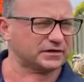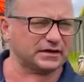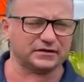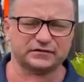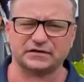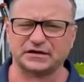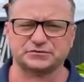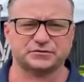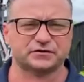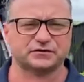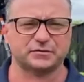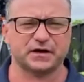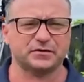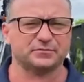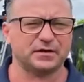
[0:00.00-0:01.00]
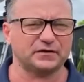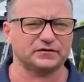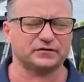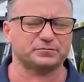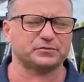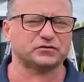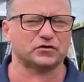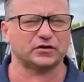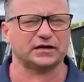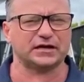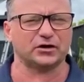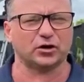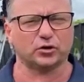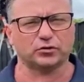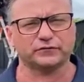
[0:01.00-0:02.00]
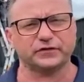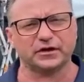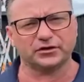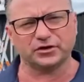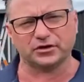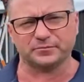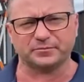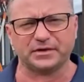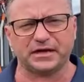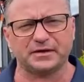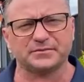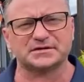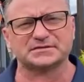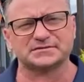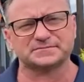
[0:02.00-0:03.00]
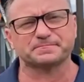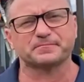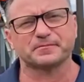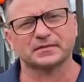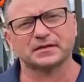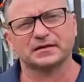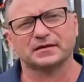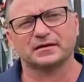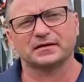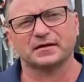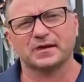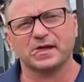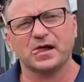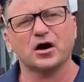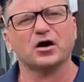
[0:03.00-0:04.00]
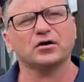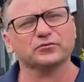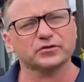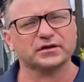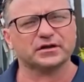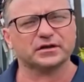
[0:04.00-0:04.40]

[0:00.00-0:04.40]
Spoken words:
Get in touch with us, mate. Meg's trying to get a hold of you. He was on there. It was his questions before.